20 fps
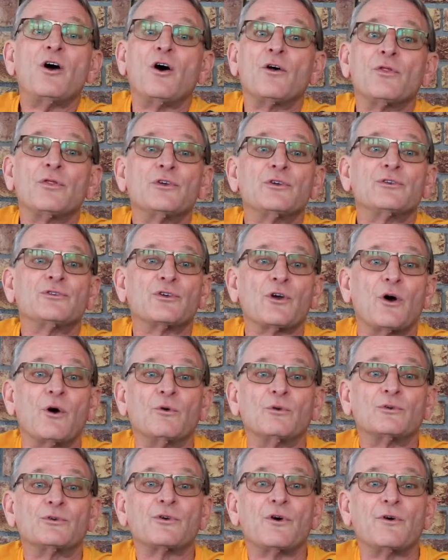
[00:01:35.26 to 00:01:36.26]
on the
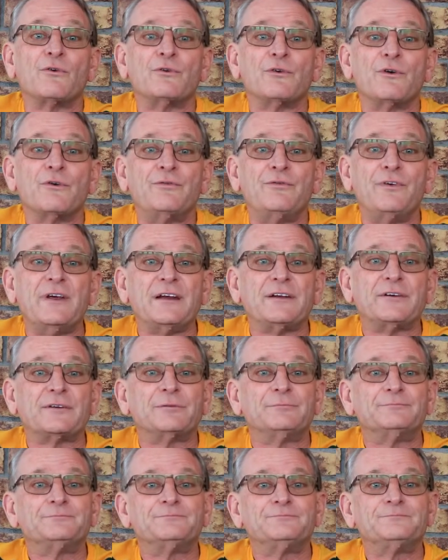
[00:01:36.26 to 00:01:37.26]
soles of your
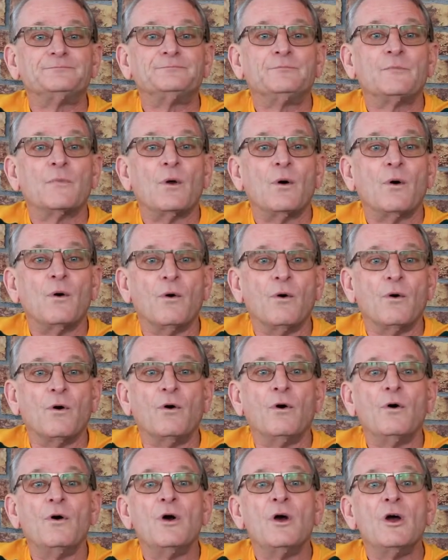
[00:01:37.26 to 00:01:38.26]
feet,
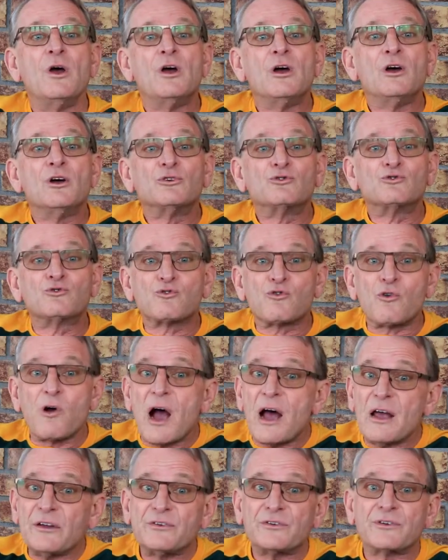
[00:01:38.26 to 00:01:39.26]
or
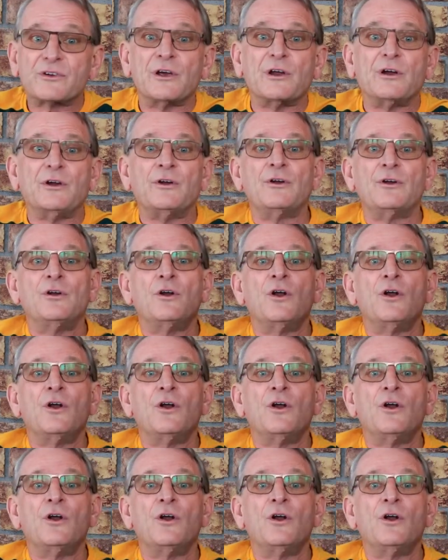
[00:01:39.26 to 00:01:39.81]
dry skin